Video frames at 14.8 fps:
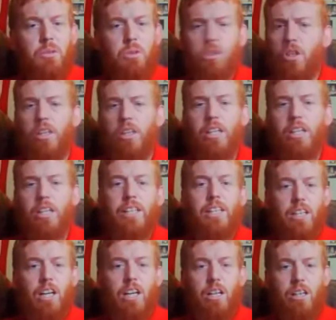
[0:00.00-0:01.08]
We'll call it
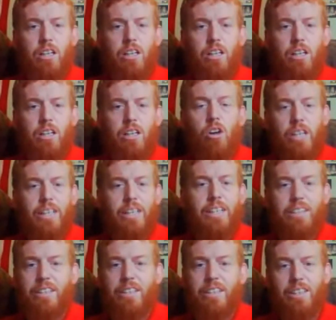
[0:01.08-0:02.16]
an
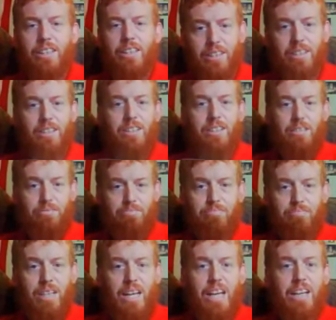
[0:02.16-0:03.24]
organic
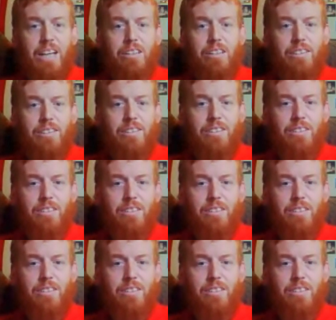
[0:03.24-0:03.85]
ale.